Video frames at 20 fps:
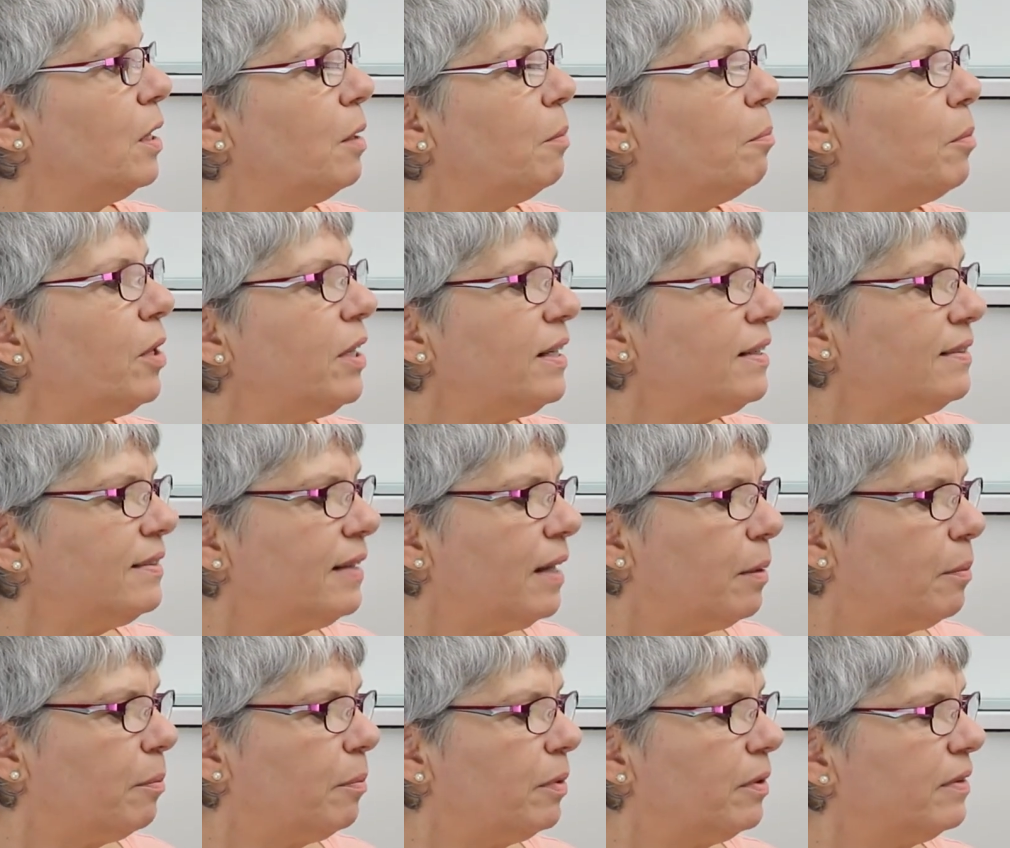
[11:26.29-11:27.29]
More
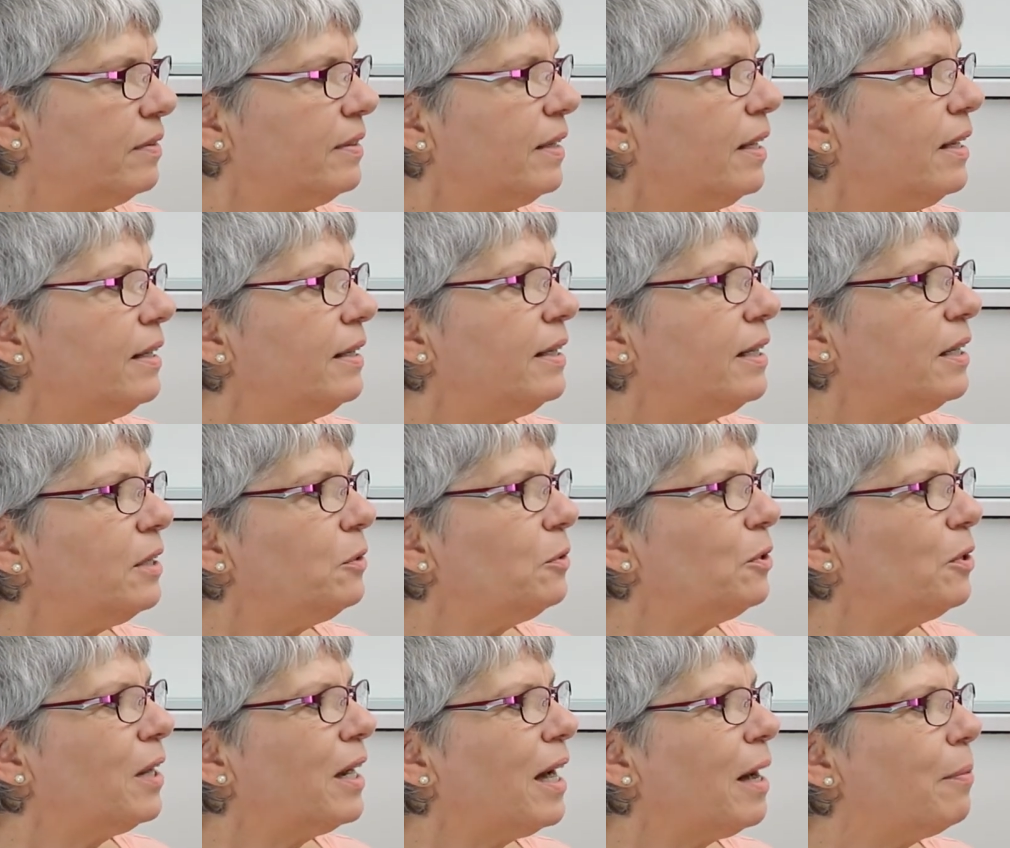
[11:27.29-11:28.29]
examples. Here you
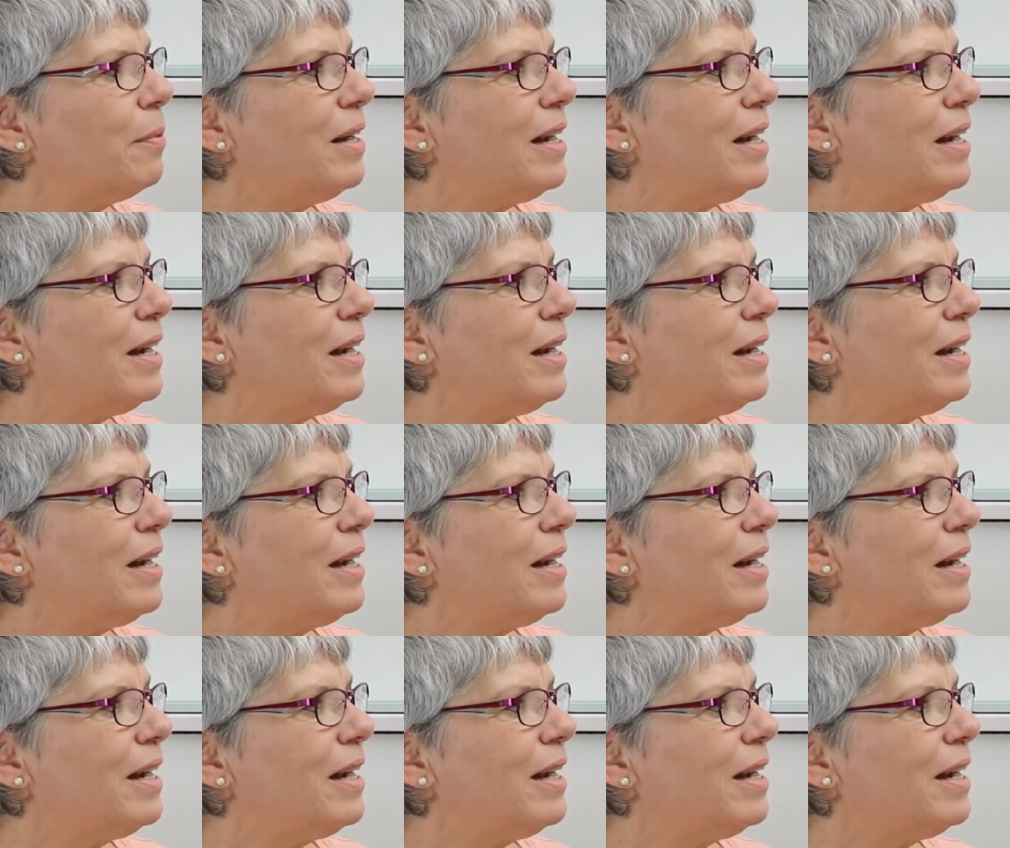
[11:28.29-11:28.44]
don't have